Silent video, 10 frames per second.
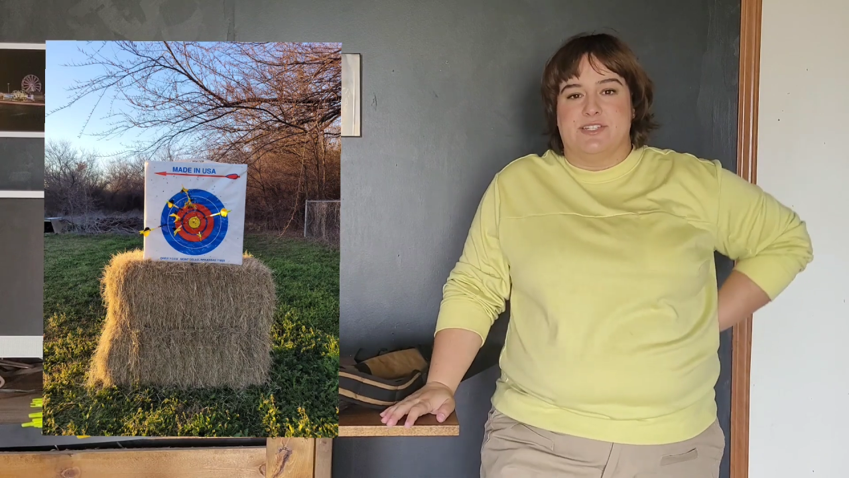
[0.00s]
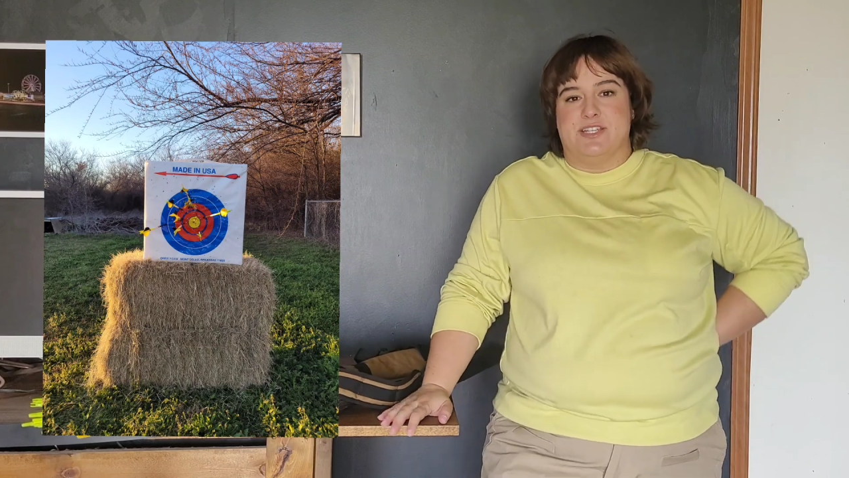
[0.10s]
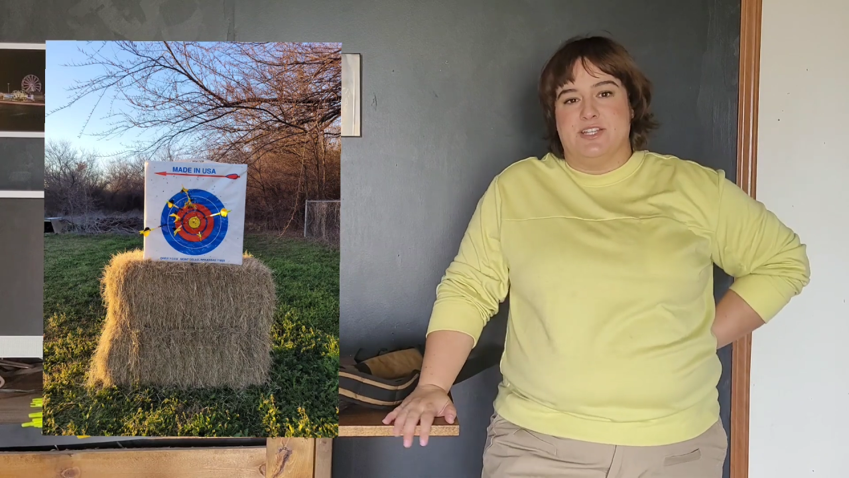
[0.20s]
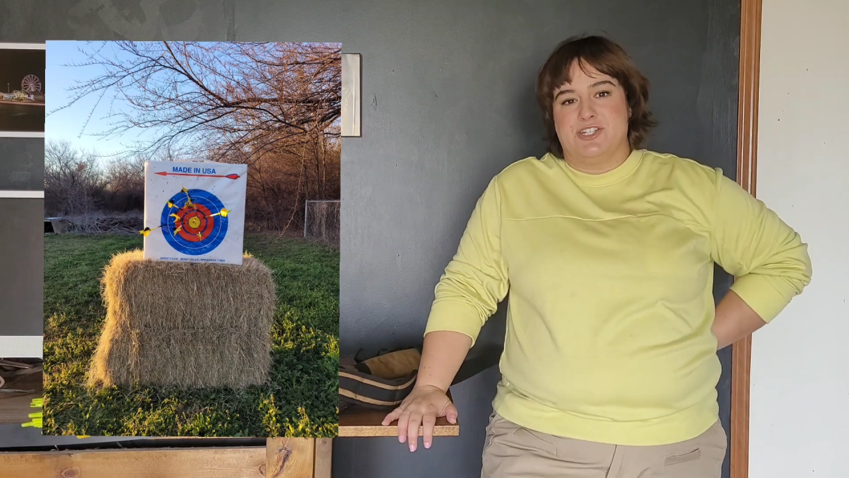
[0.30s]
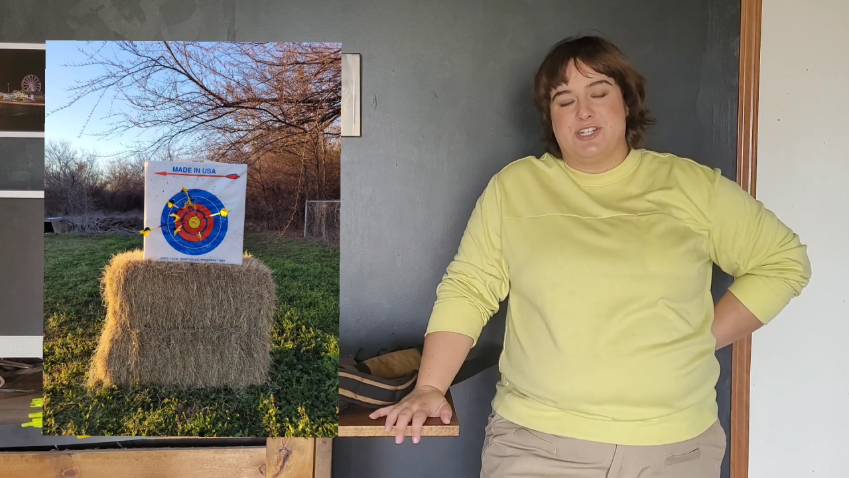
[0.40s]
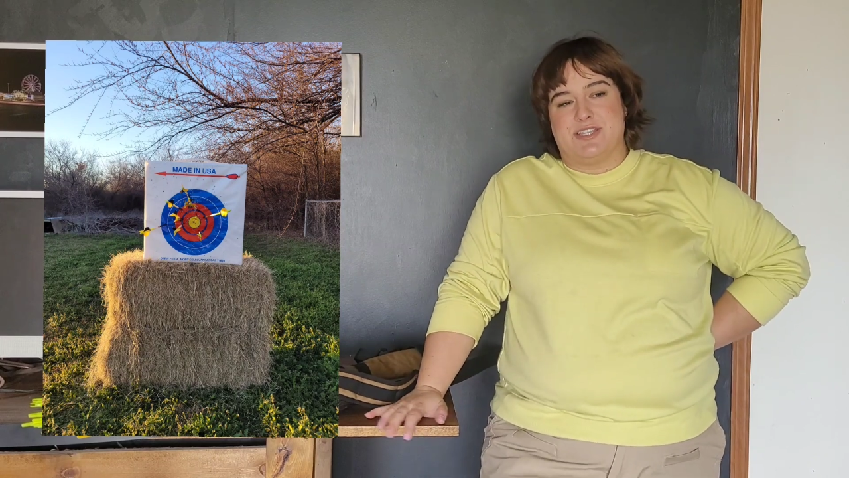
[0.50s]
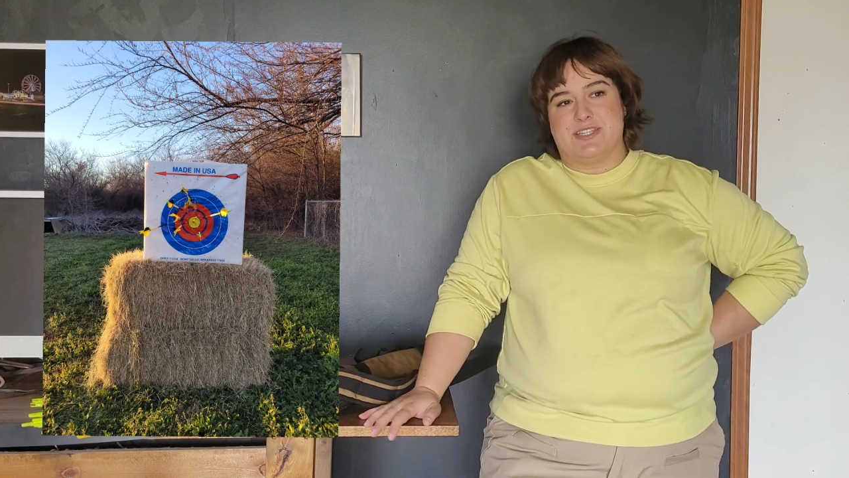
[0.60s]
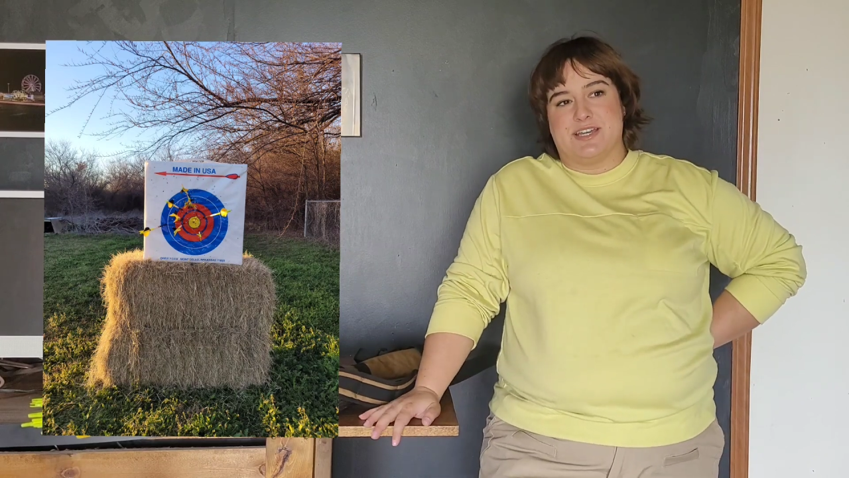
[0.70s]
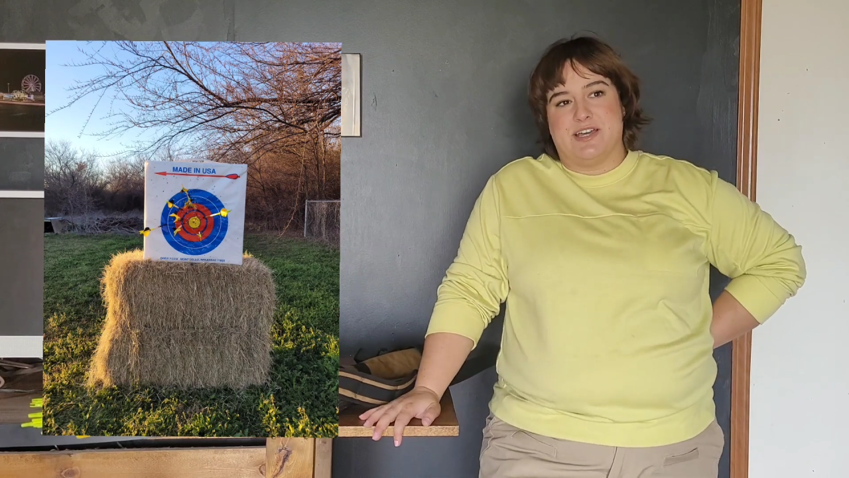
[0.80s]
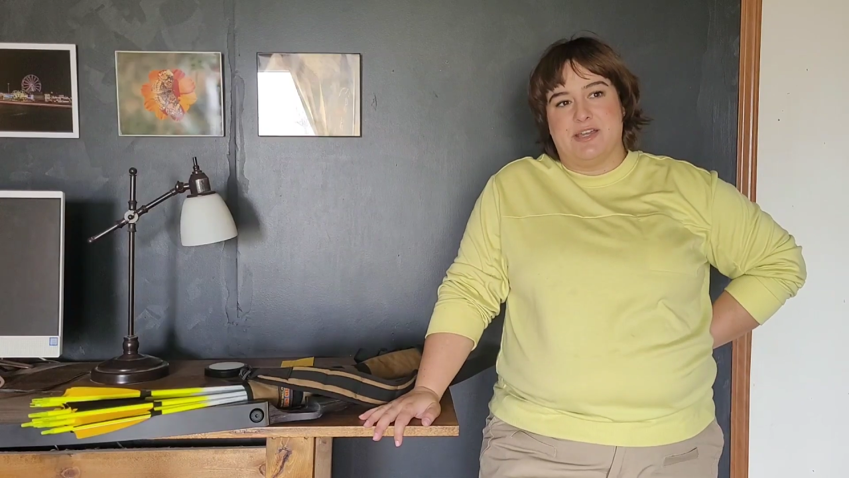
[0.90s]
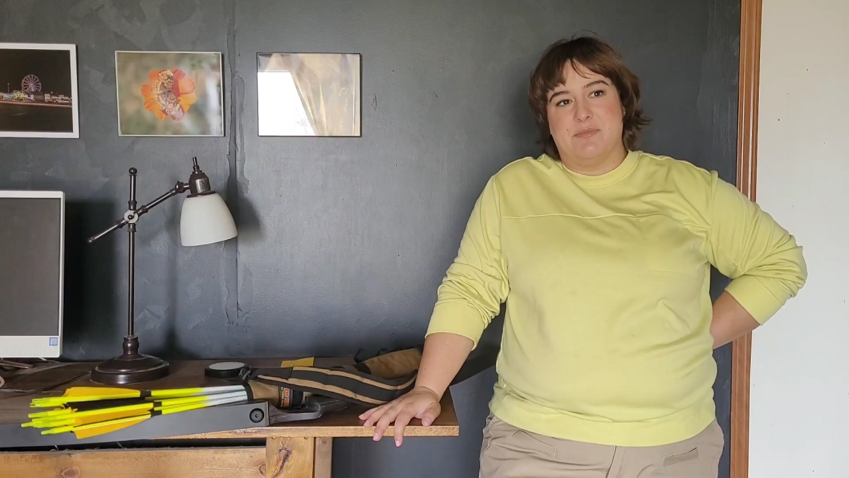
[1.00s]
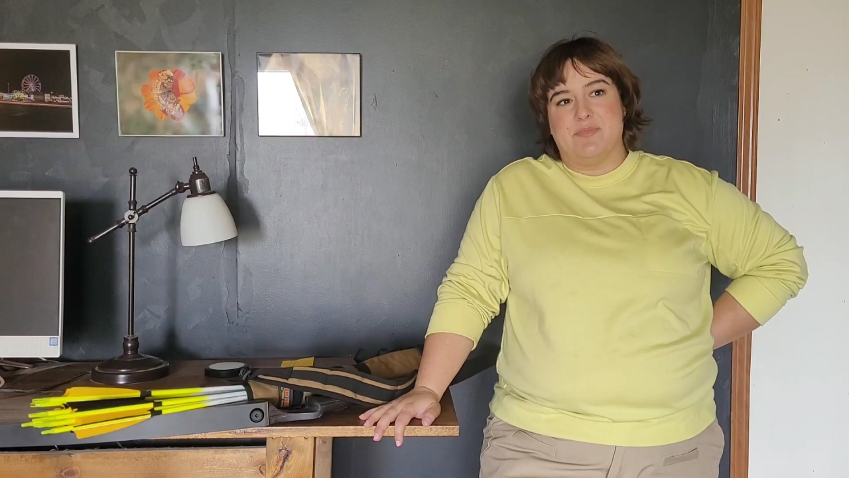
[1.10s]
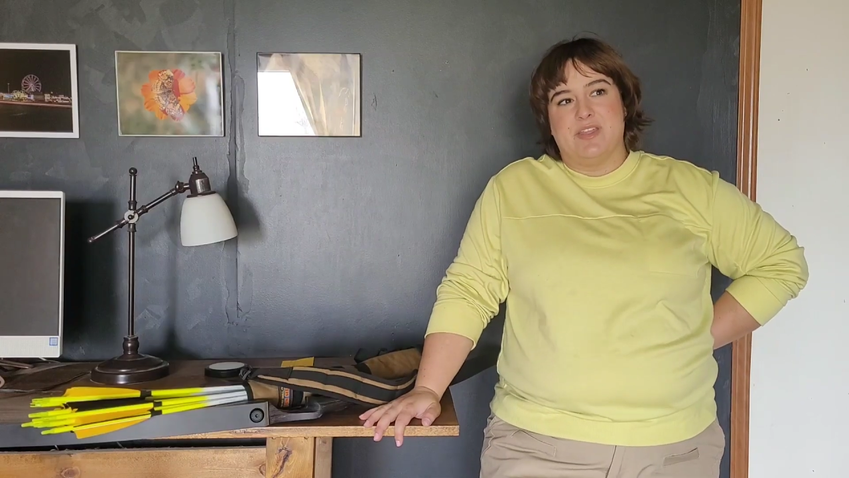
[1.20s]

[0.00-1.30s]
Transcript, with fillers: each at the time.